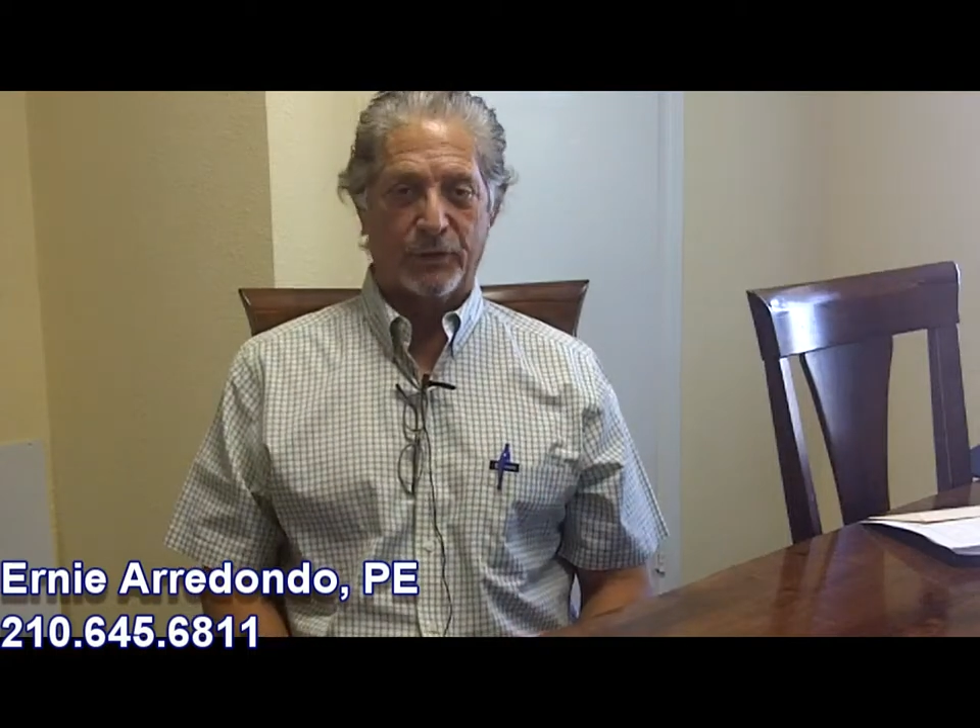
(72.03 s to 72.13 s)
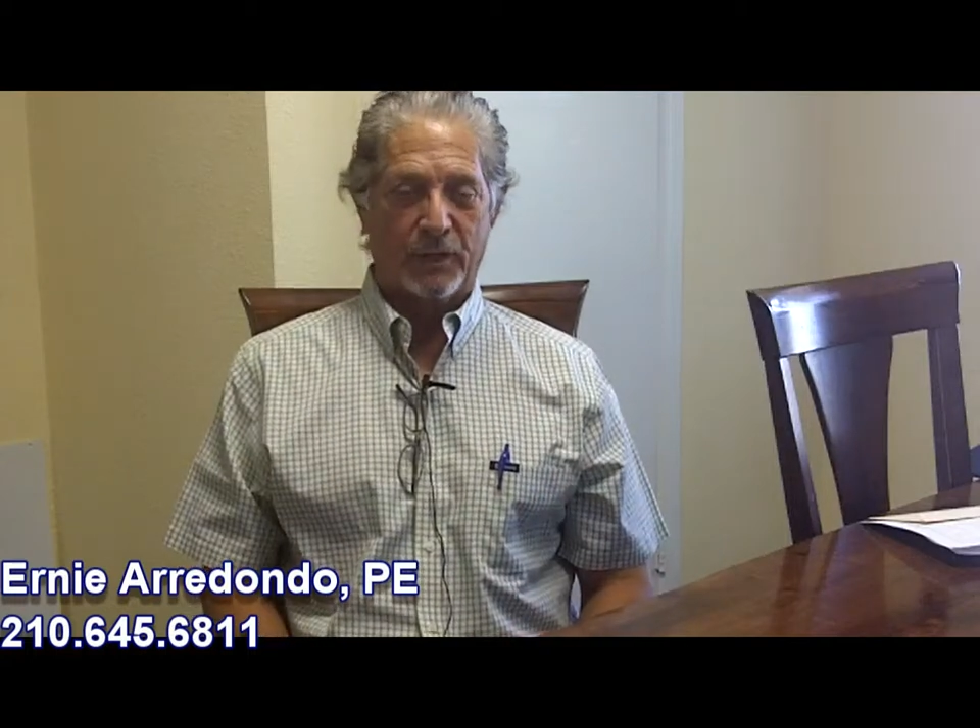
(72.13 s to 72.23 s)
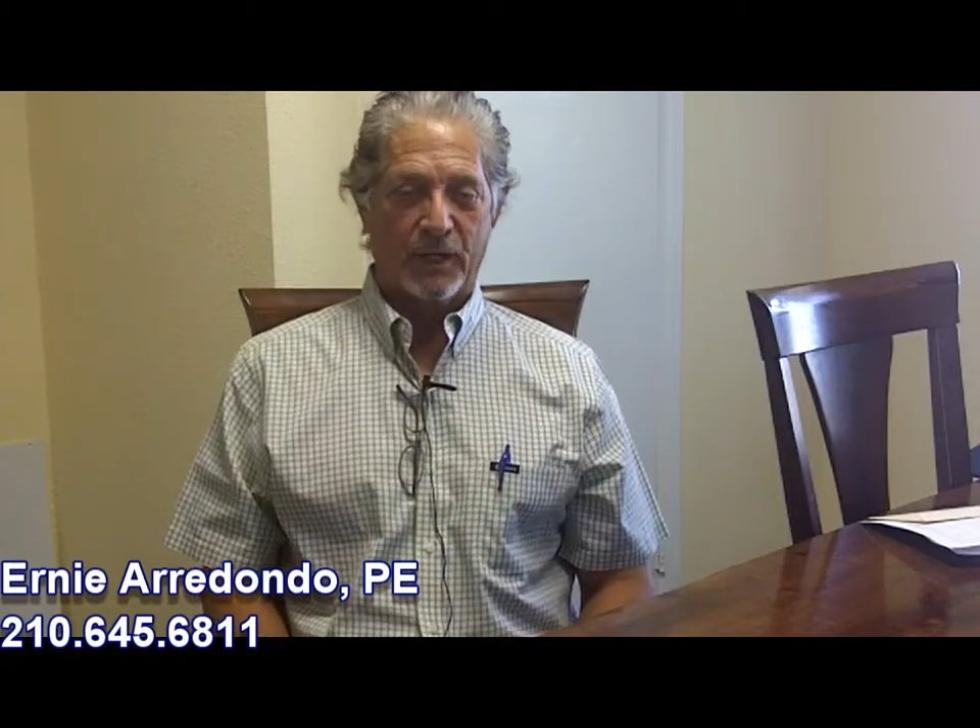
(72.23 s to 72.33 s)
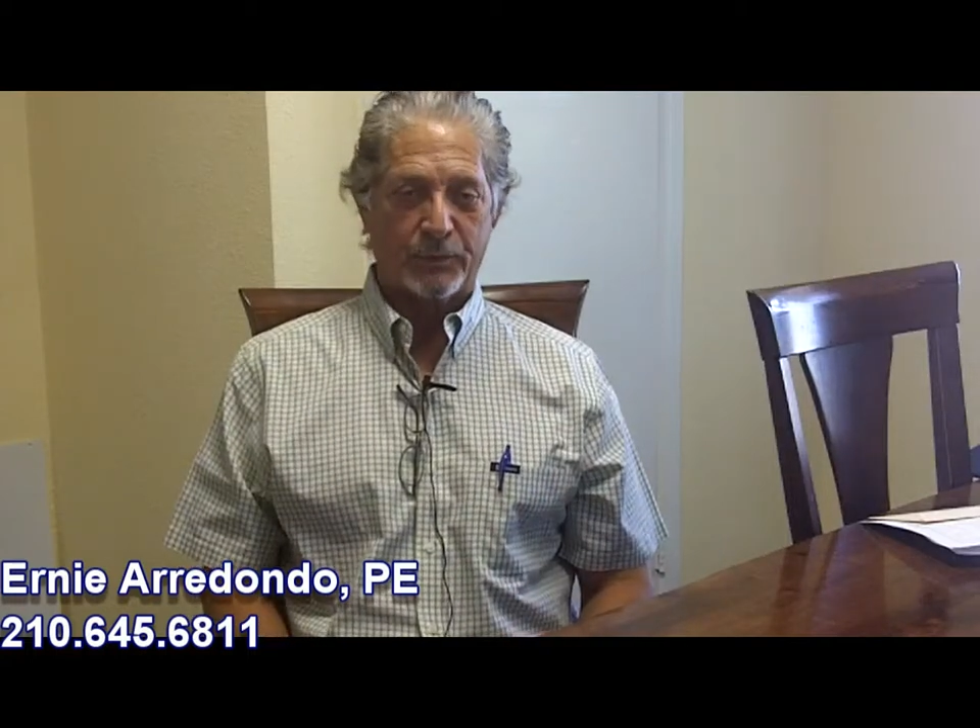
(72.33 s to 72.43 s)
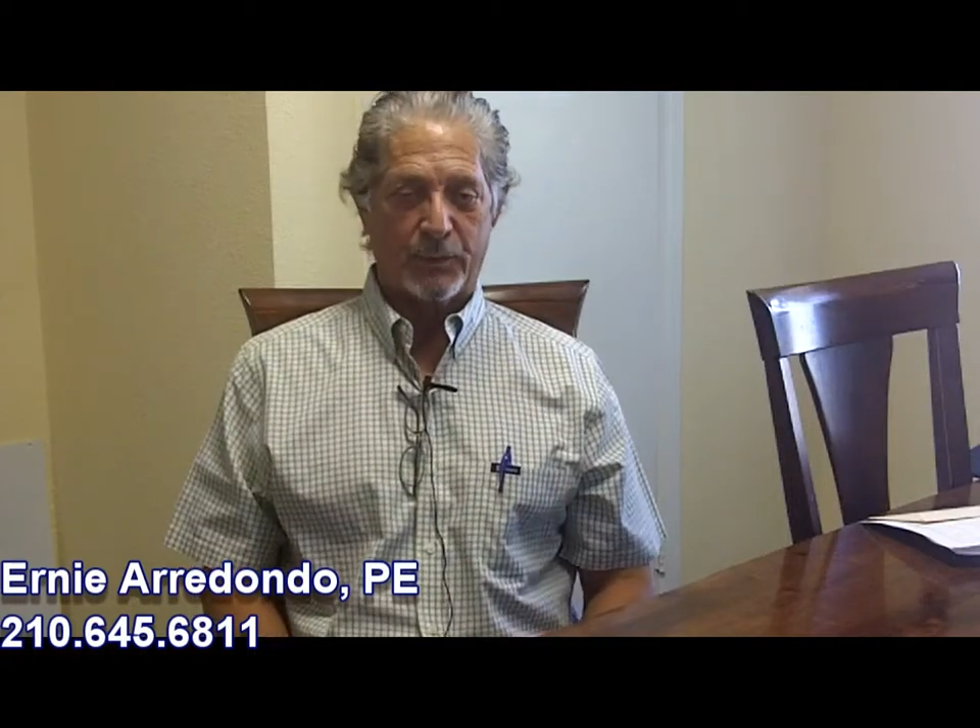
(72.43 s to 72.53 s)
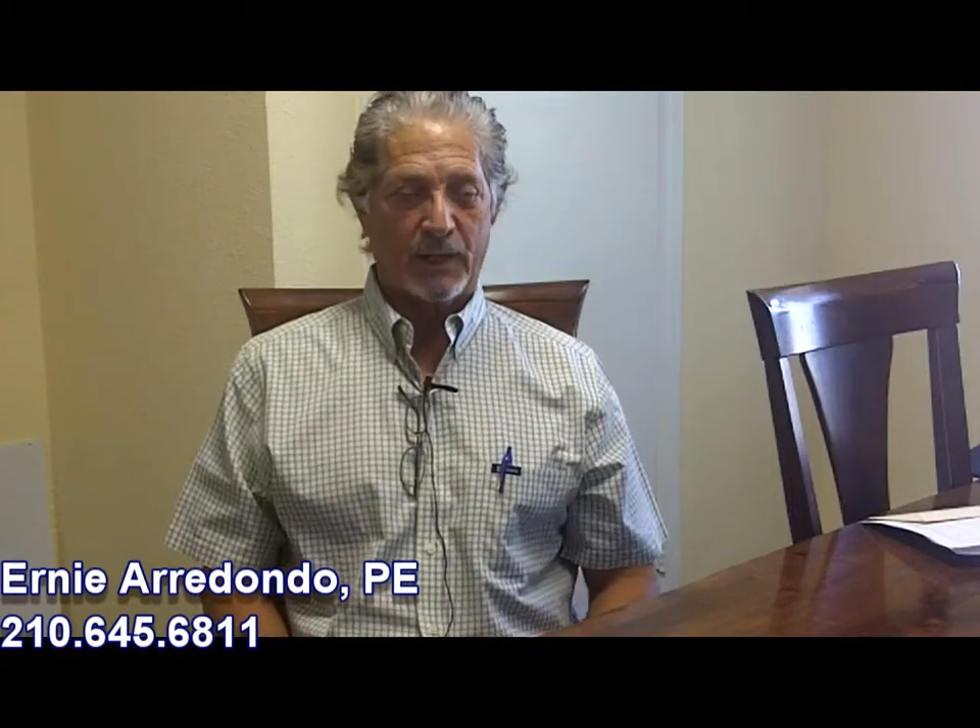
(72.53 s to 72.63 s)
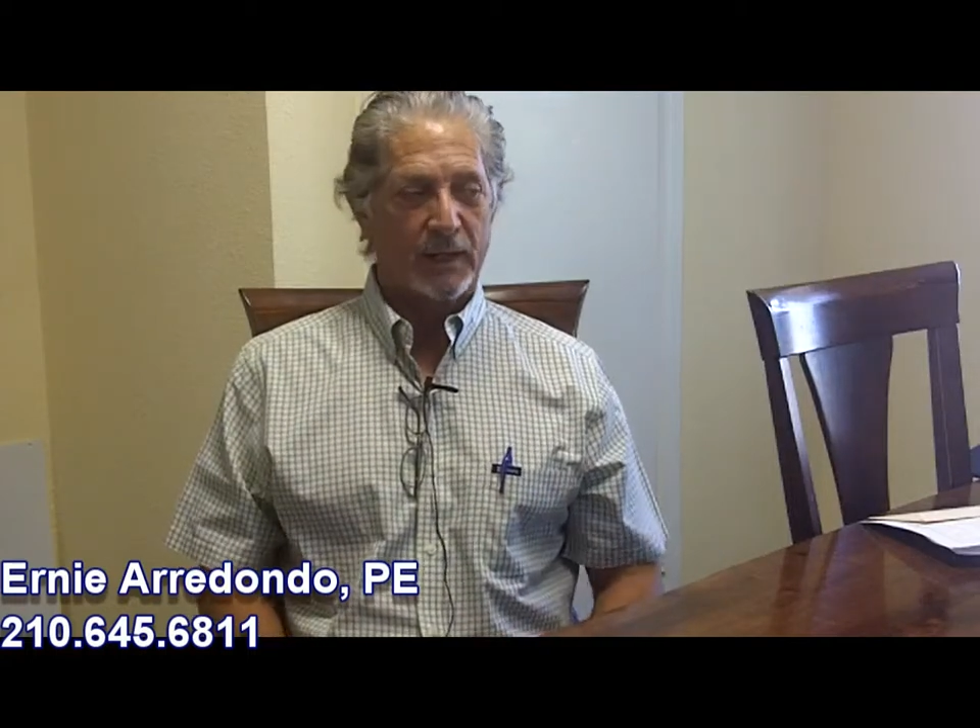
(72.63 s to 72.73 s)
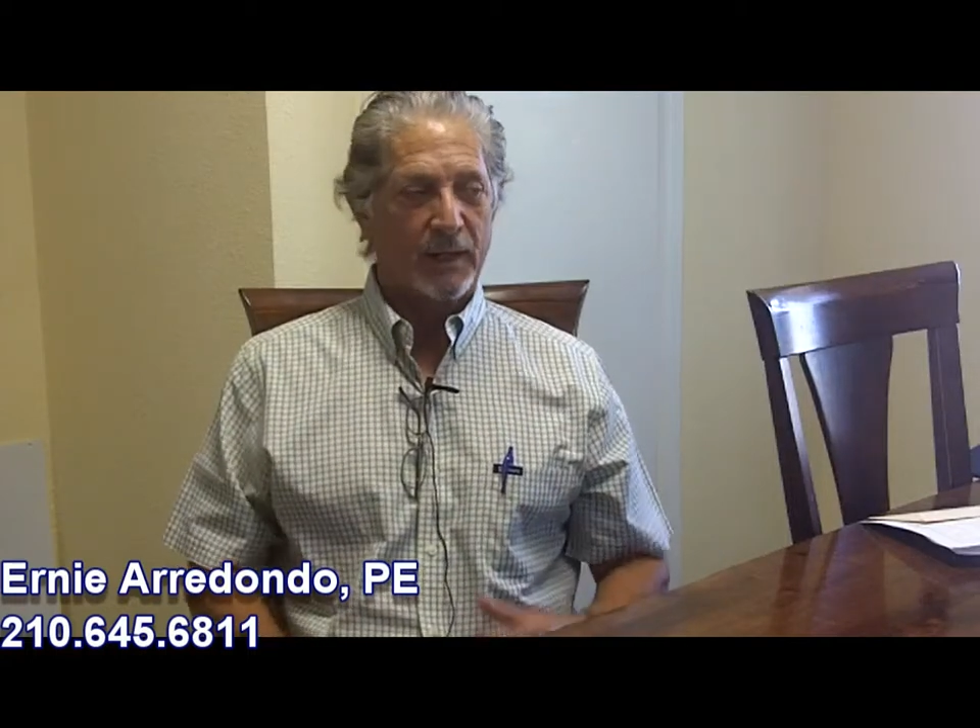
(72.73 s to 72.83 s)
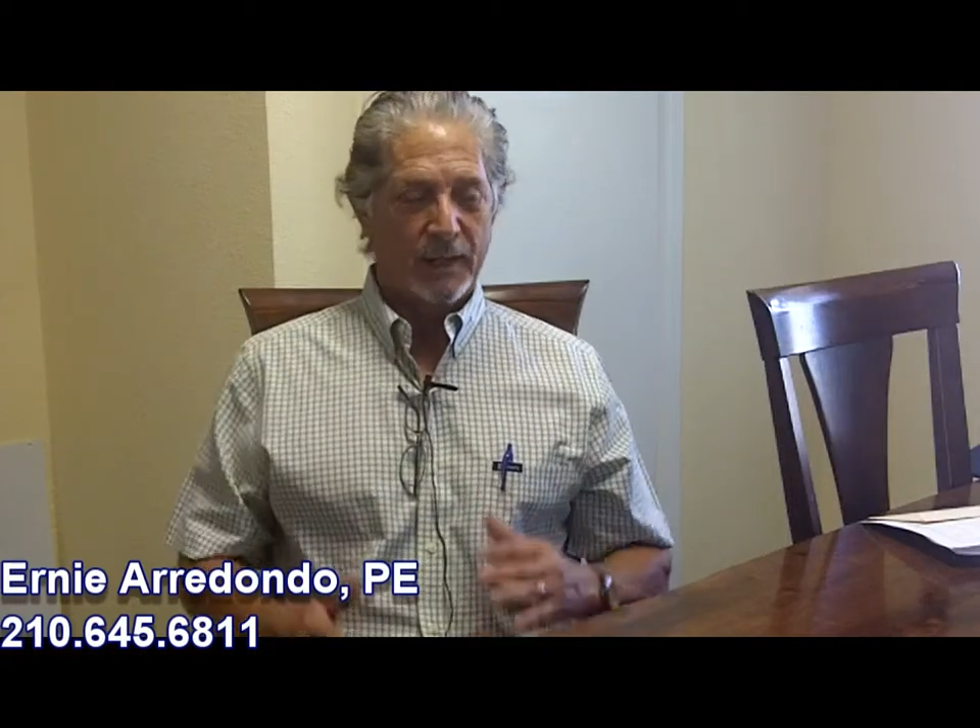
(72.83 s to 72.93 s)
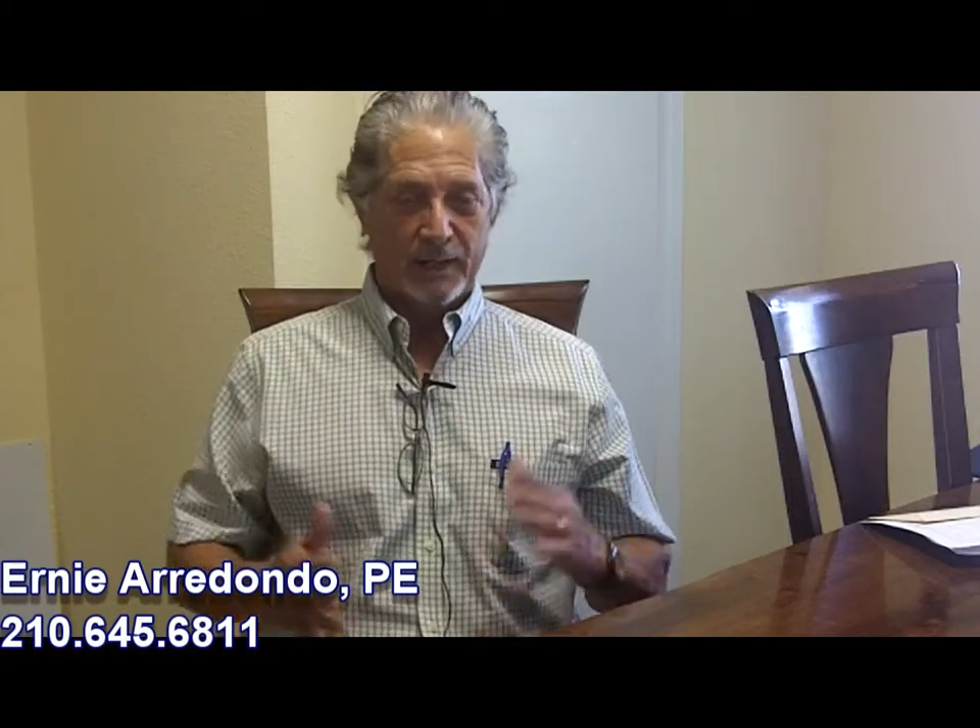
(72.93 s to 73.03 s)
your house by